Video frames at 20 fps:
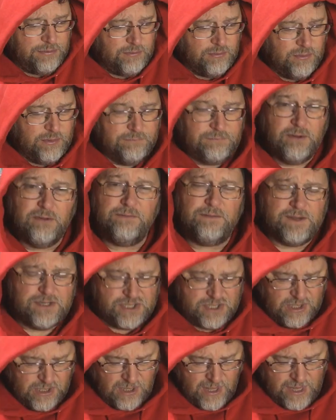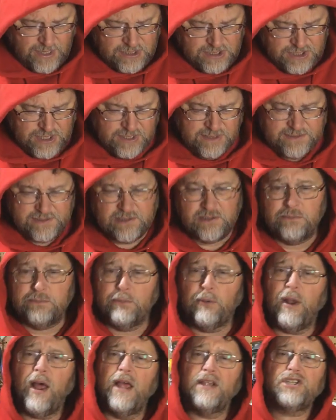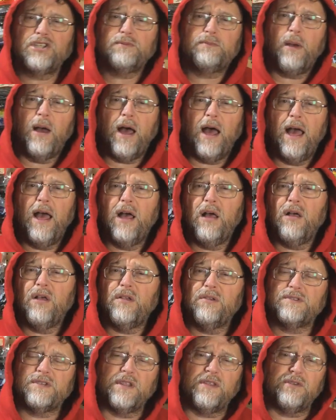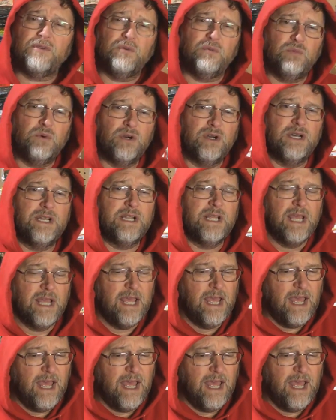through, if you're fishing a lot of jigs through brush piles and through wood,